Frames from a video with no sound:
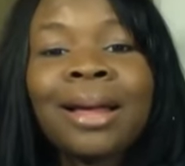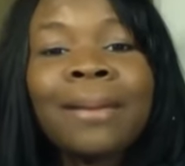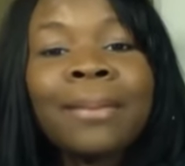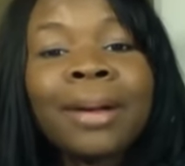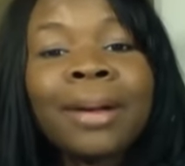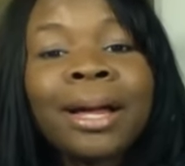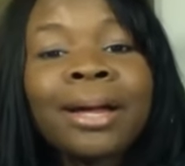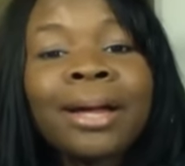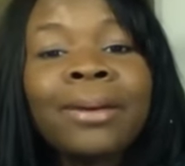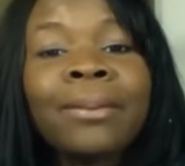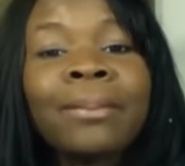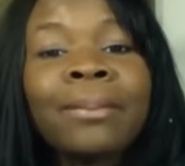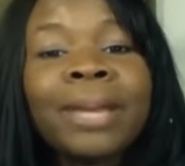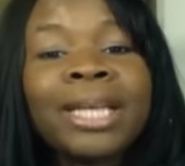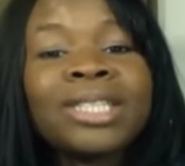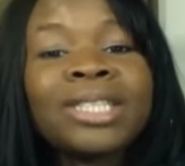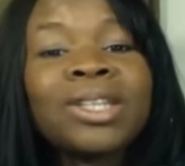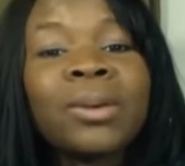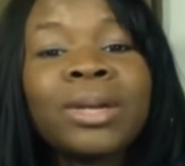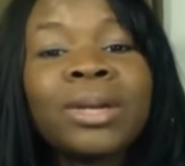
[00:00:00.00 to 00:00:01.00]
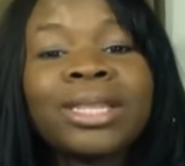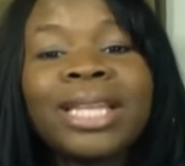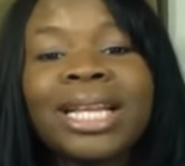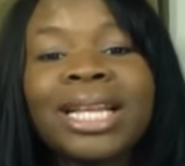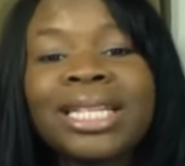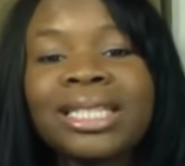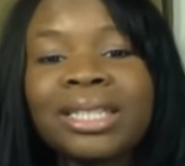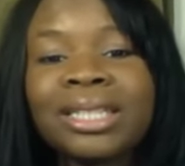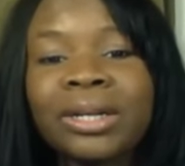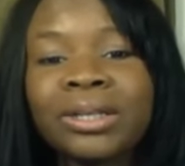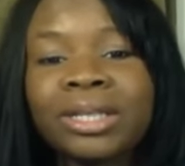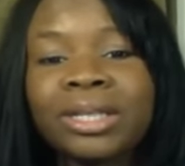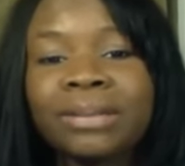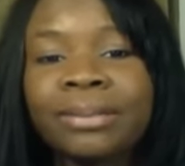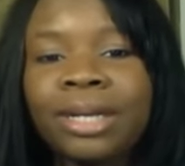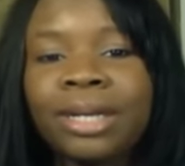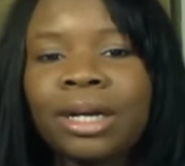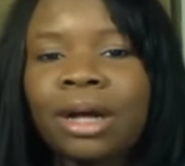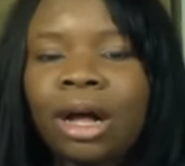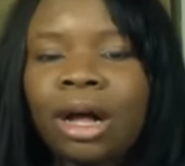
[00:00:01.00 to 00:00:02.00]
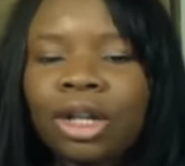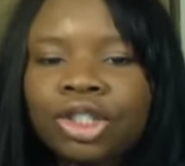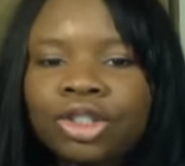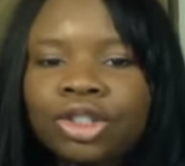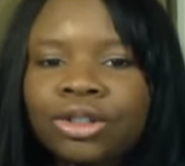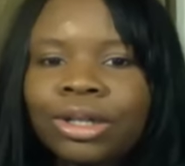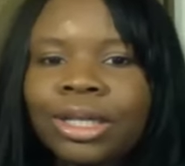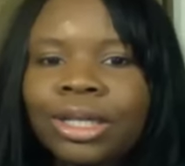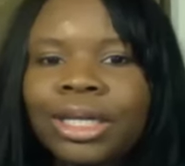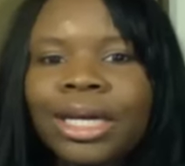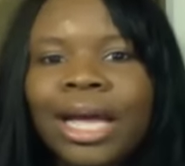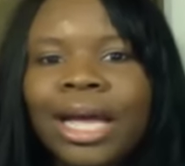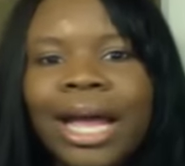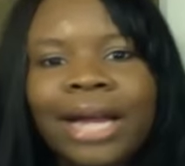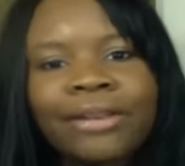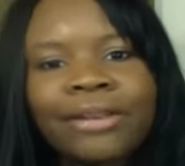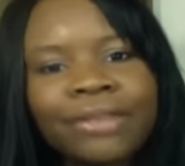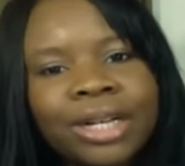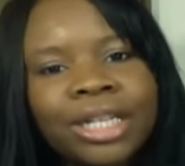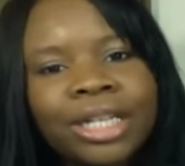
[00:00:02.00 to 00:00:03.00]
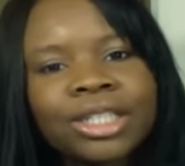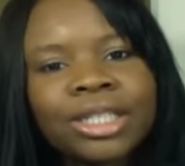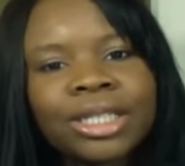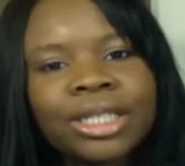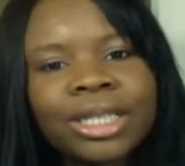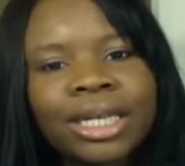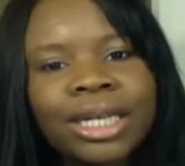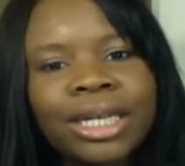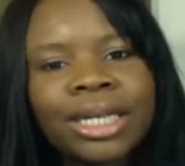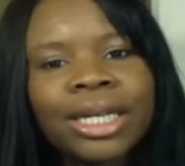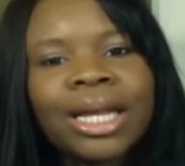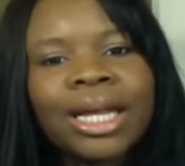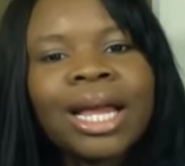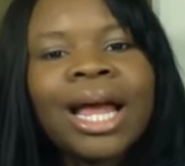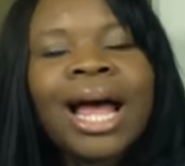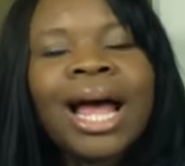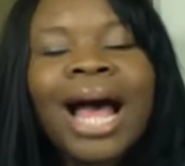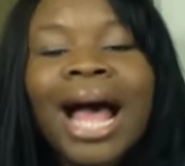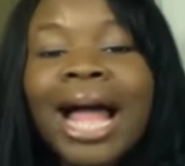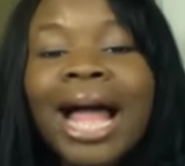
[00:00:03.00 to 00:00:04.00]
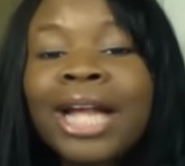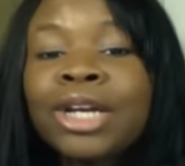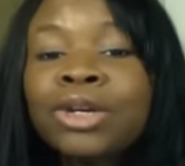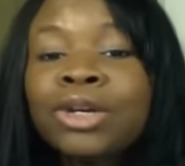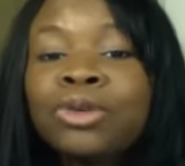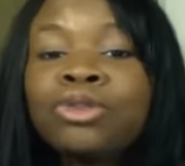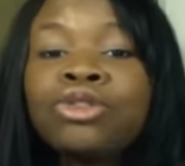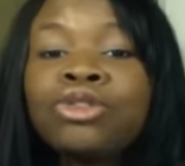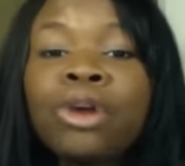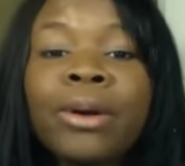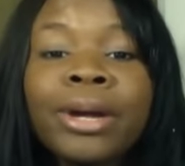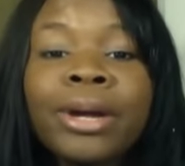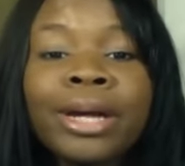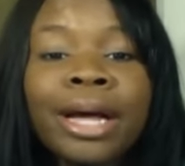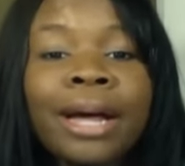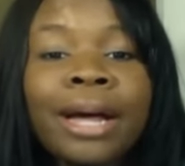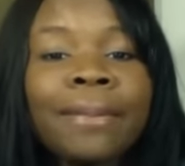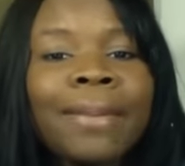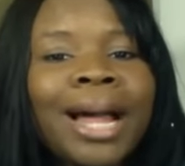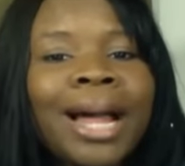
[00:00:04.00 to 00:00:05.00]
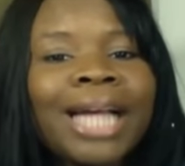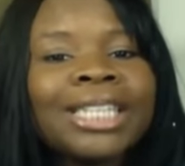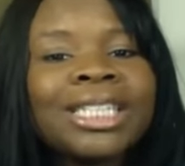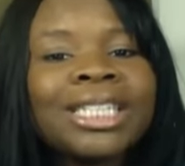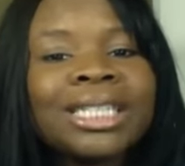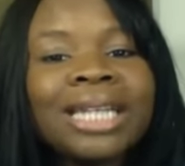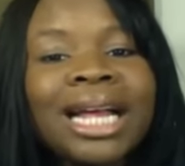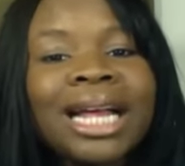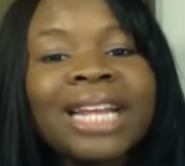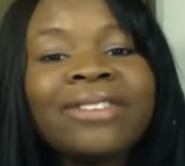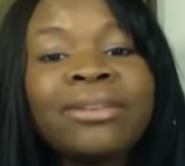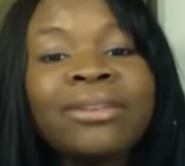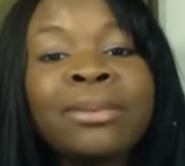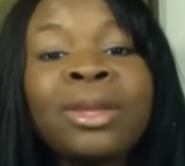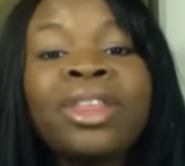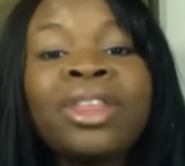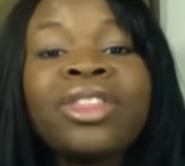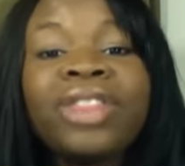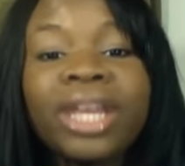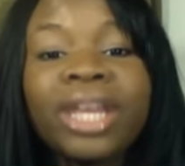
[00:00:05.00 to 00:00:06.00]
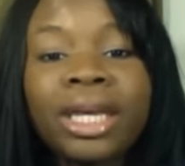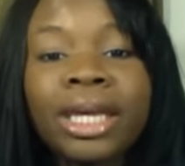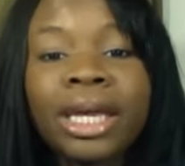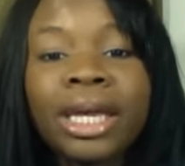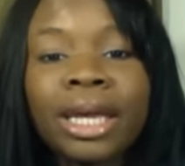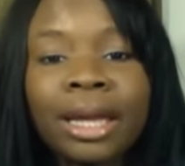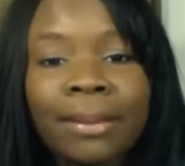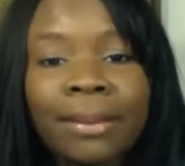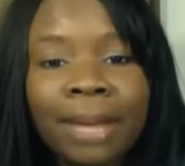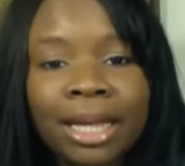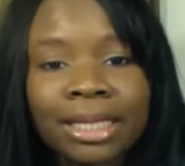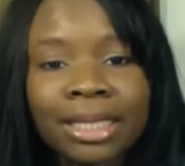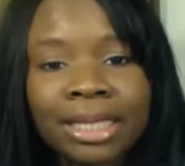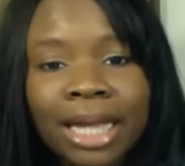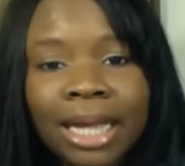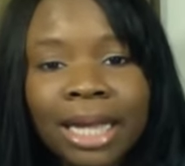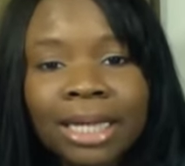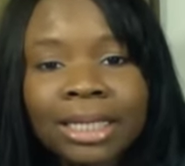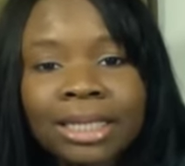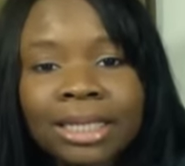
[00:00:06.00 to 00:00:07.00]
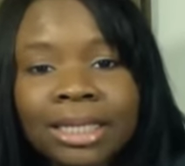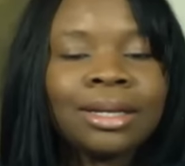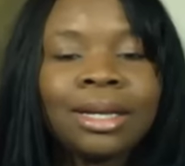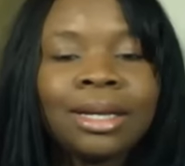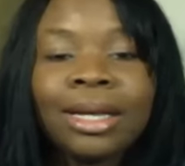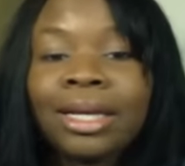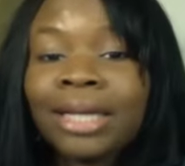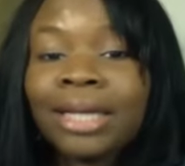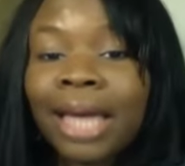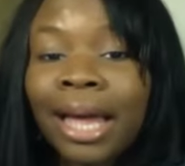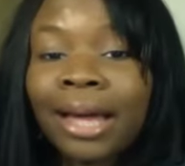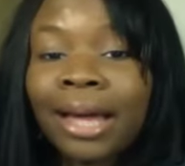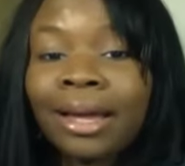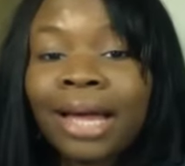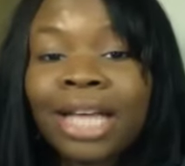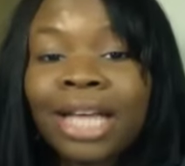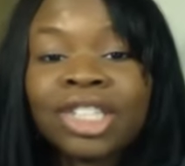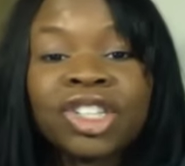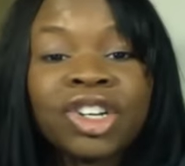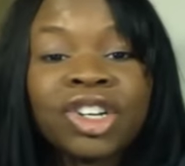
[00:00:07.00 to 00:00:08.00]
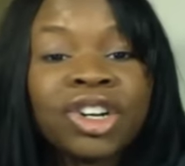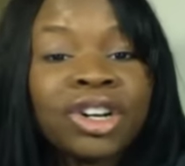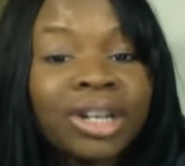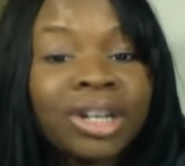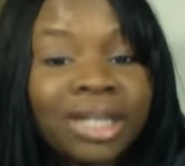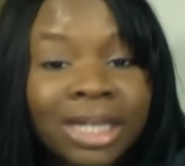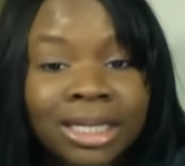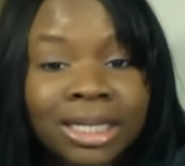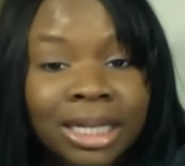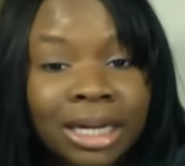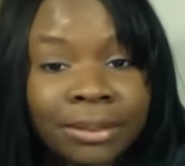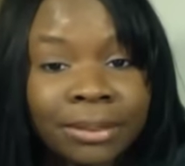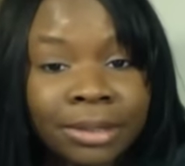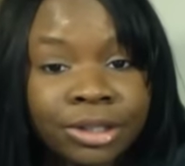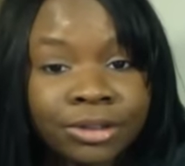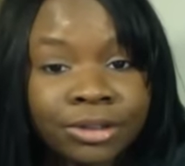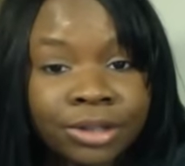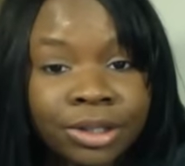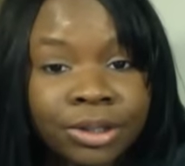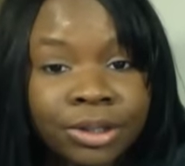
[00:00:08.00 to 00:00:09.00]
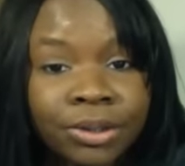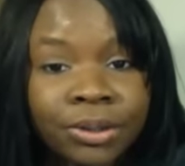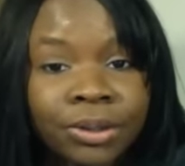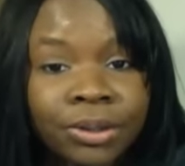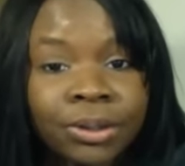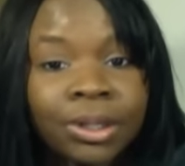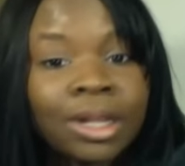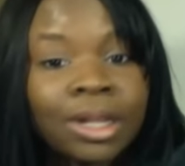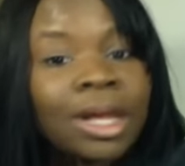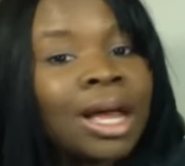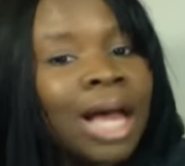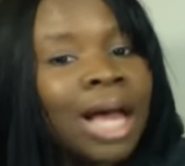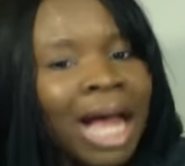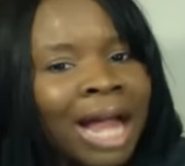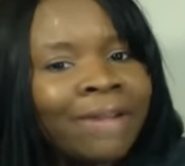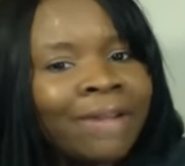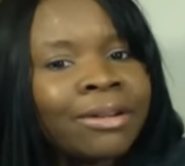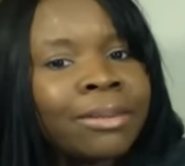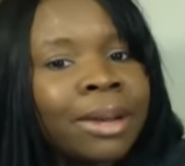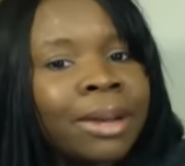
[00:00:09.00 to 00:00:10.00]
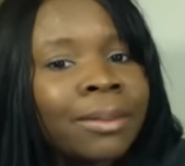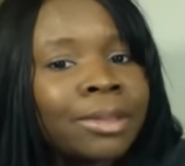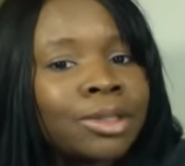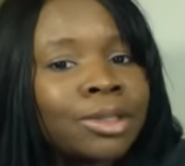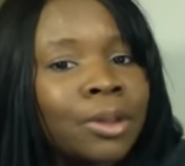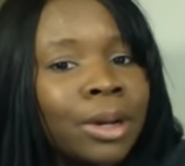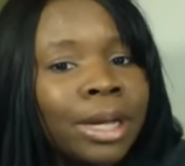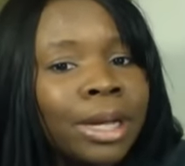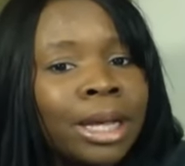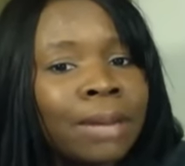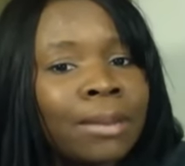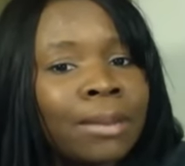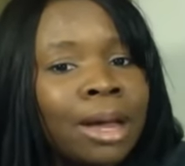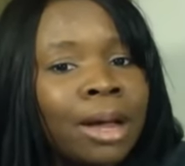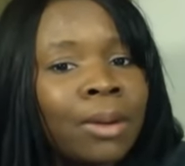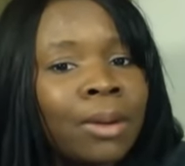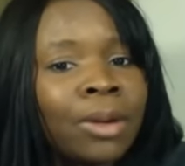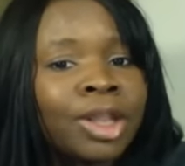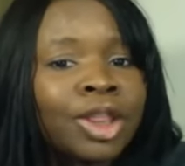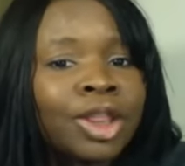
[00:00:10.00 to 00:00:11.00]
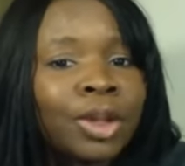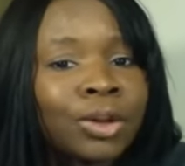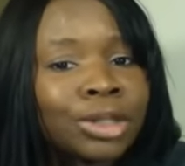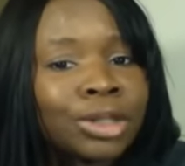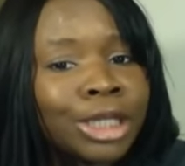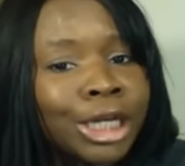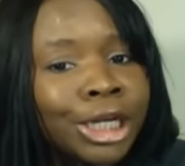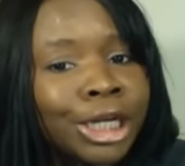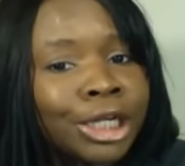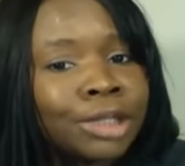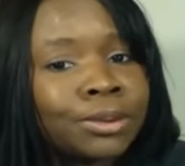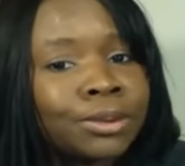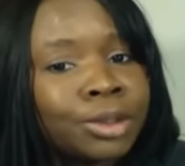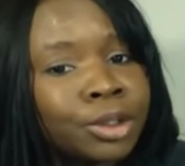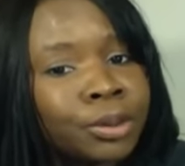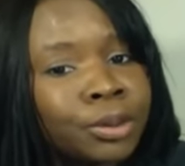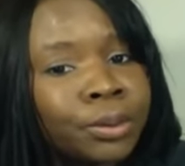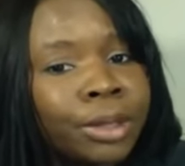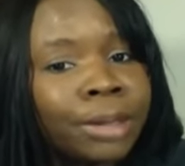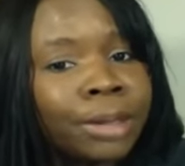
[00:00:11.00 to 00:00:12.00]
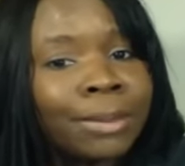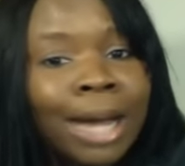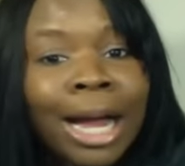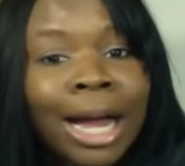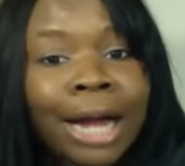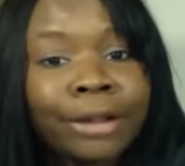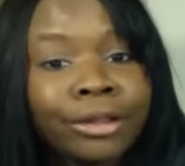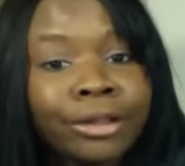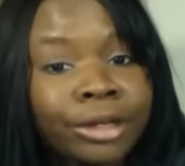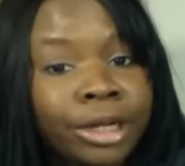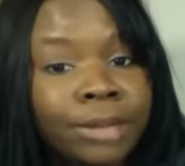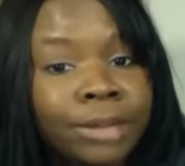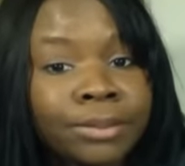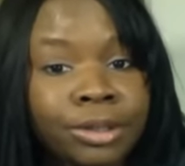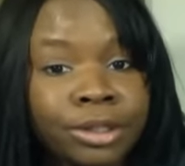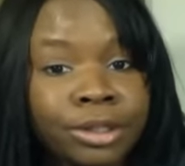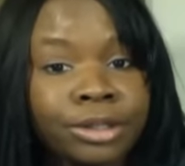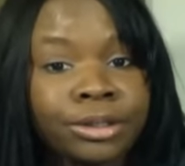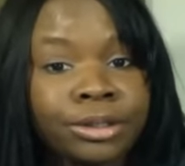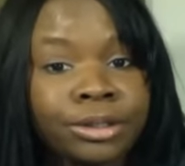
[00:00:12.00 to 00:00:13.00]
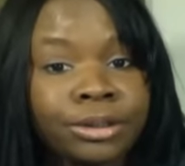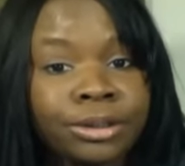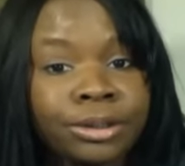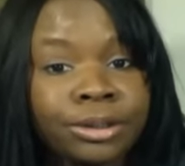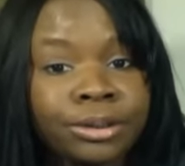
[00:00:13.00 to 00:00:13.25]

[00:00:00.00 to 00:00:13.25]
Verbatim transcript: But based on what they instilled in me culturally and religiously, I knew growing up I should not even be thinking about sex get as early as elementary school, I remember talking about what those kids were doing behind the dumpsters.